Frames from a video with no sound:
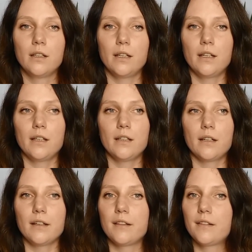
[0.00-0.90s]
And
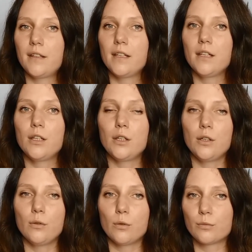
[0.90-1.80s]
I think
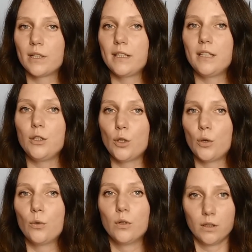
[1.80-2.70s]
you already
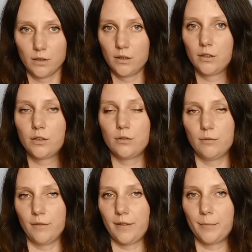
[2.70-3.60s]
know
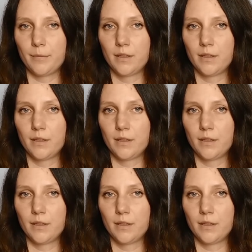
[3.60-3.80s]
two of them.